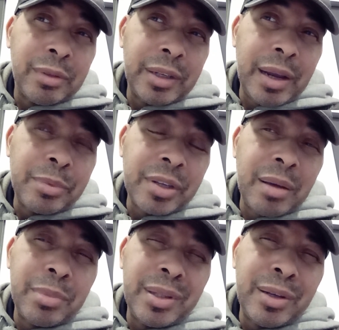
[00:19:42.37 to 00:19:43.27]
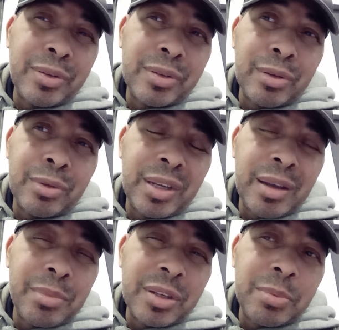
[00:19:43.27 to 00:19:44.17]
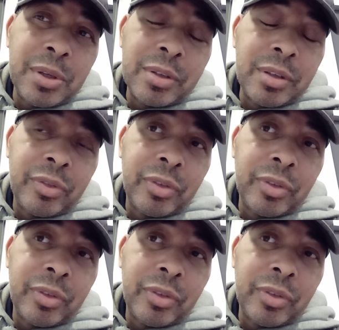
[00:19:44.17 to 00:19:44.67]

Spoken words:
laptop, but they are so damn expensive.